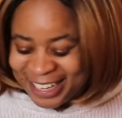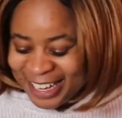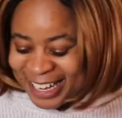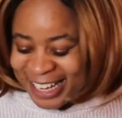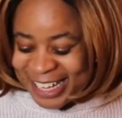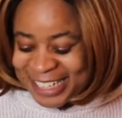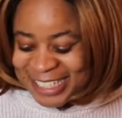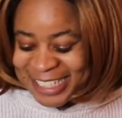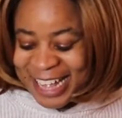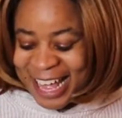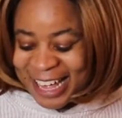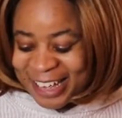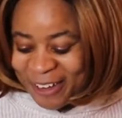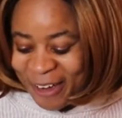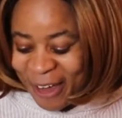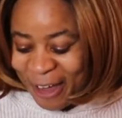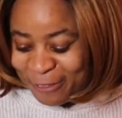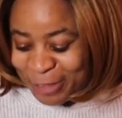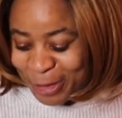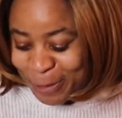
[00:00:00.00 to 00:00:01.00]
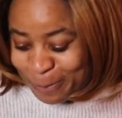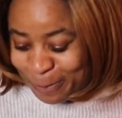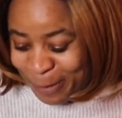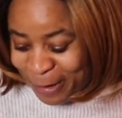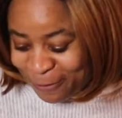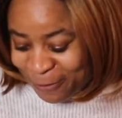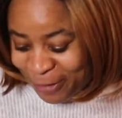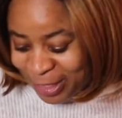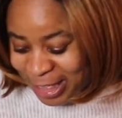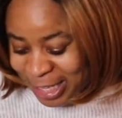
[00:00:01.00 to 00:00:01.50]
It's like you have to
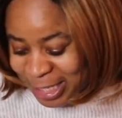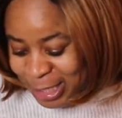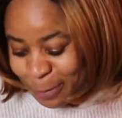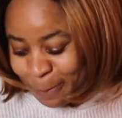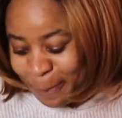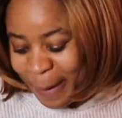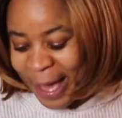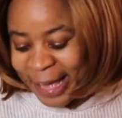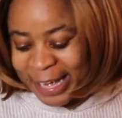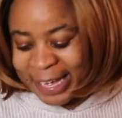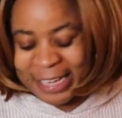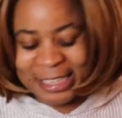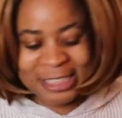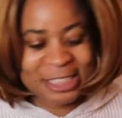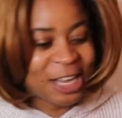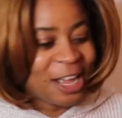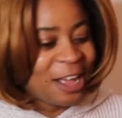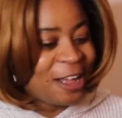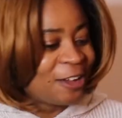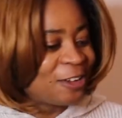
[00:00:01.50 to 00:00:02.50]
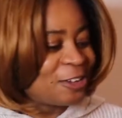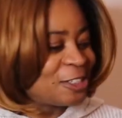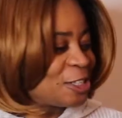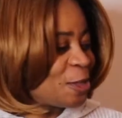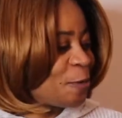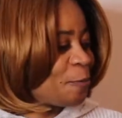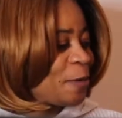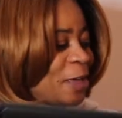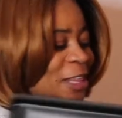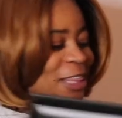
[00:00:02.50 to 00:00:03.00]
pay for this package, because
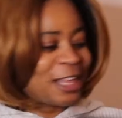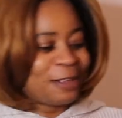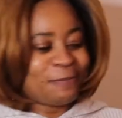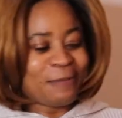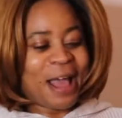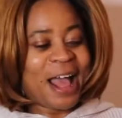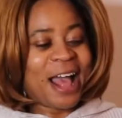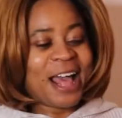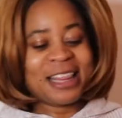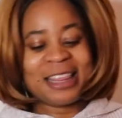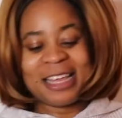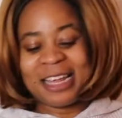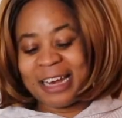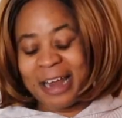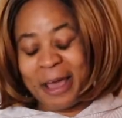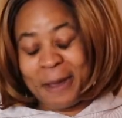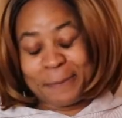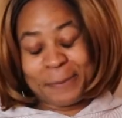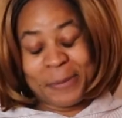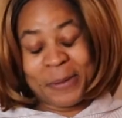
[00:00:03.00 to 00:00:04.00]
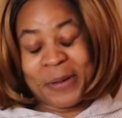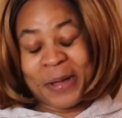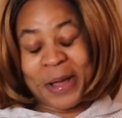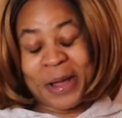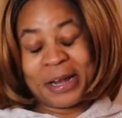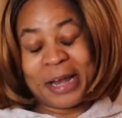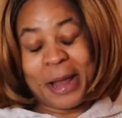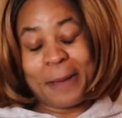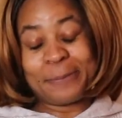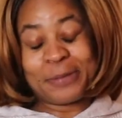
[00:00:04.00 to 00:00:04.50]
the way that my other
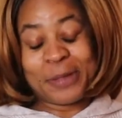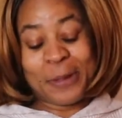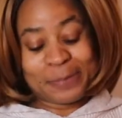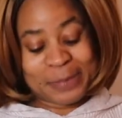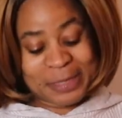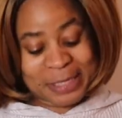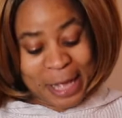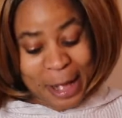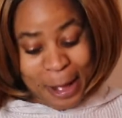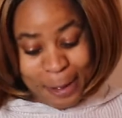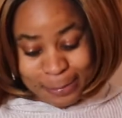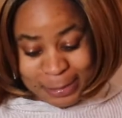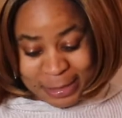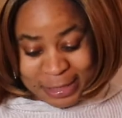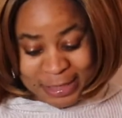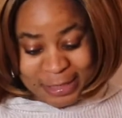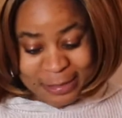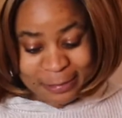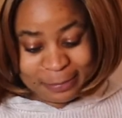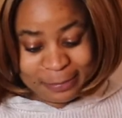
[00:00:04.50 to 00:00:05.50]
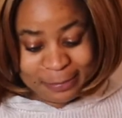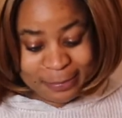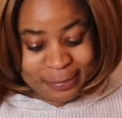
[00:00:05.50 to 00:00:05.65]
laptops comes,